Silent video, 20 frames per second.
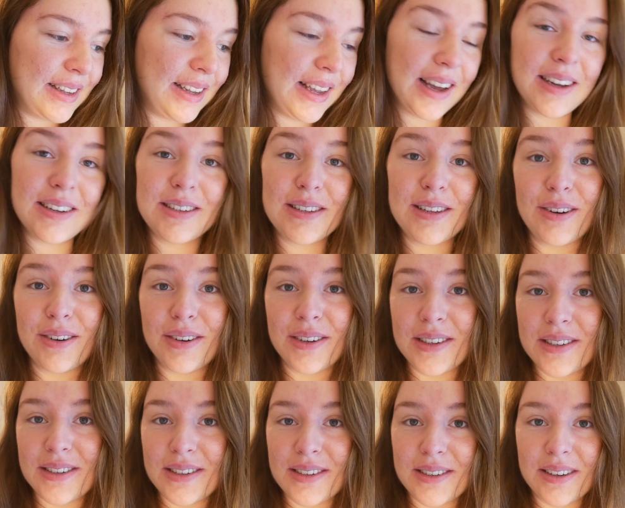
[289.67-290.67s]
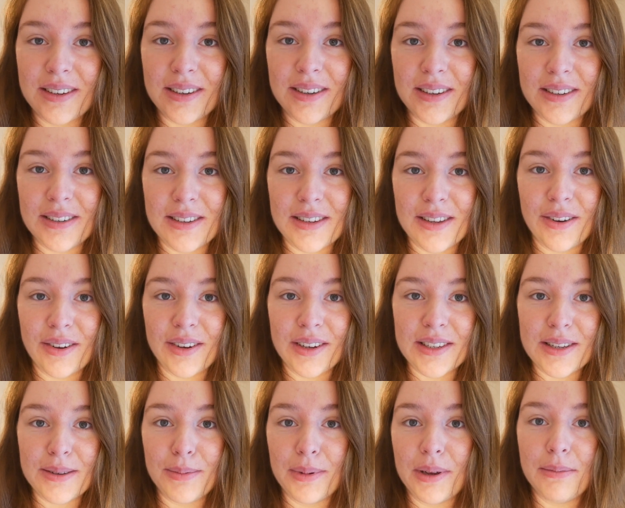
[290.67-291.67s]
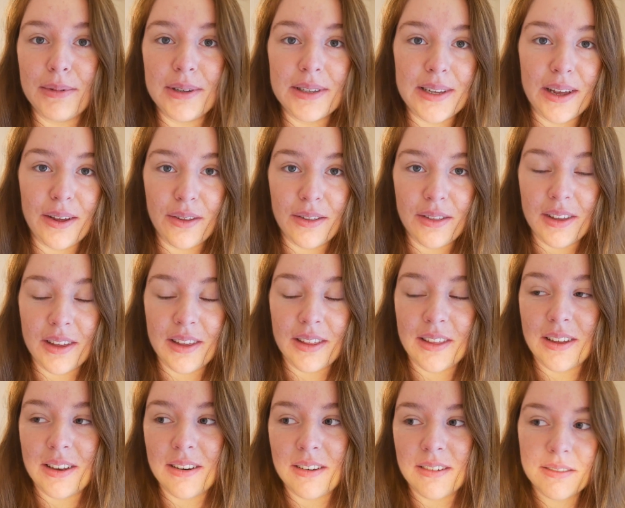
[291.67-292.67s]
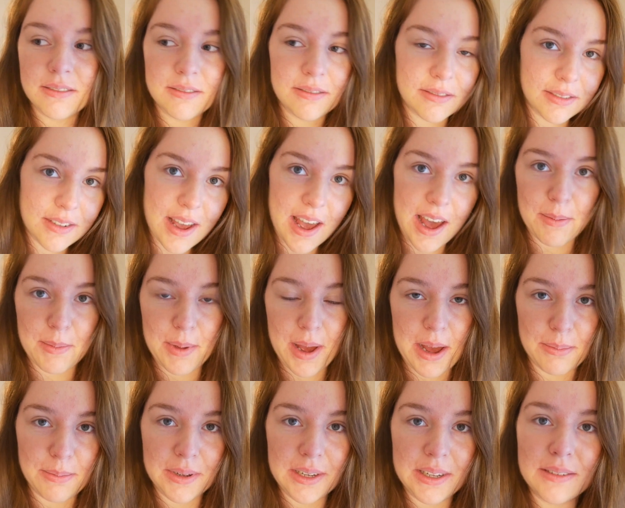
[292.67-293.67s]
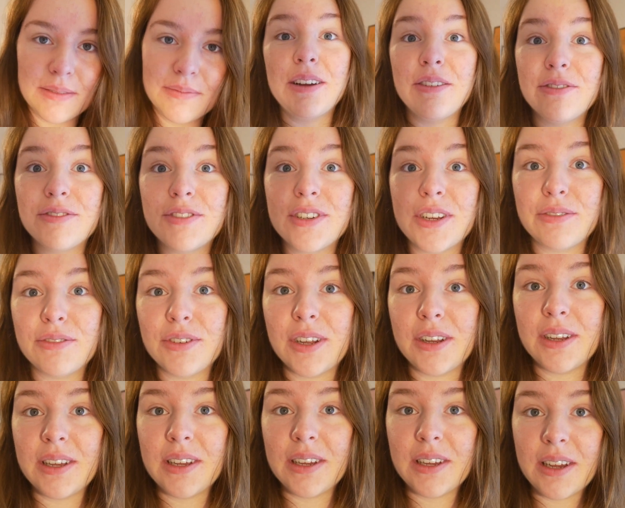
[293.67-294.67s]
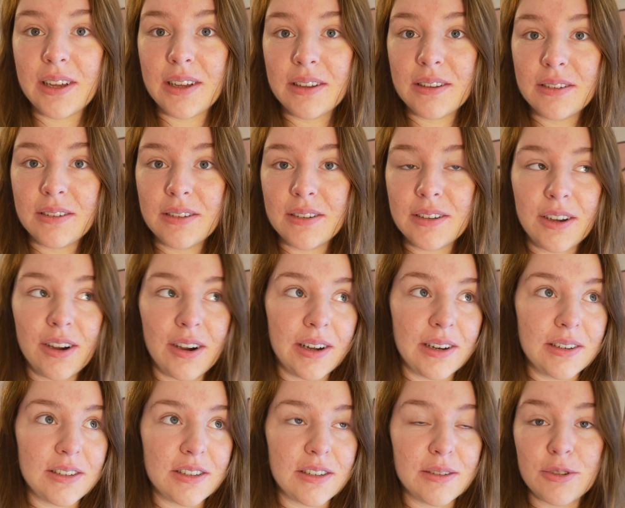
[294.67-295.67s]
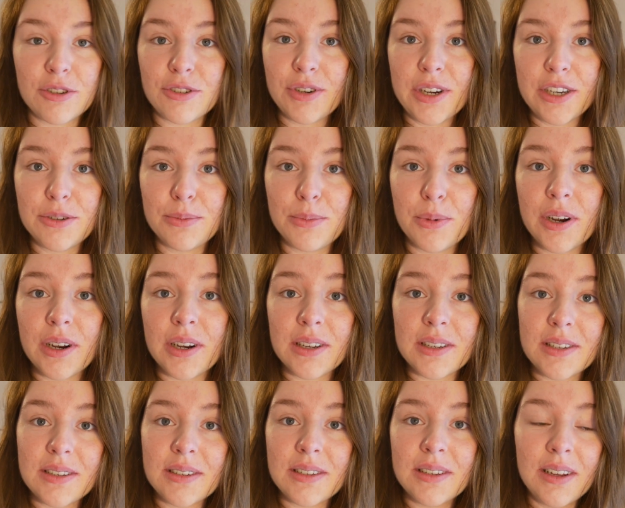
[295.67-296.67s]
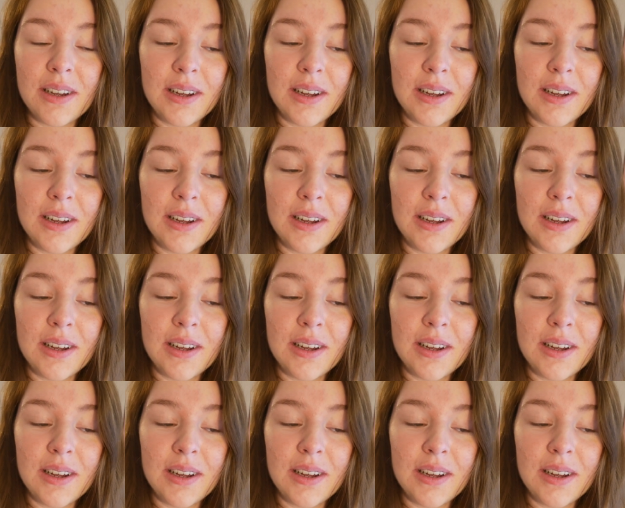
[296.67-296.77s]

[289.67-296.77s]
yeah, as long as the baby's healthy, then I'm happy. I've definitely gotten some stretch marks,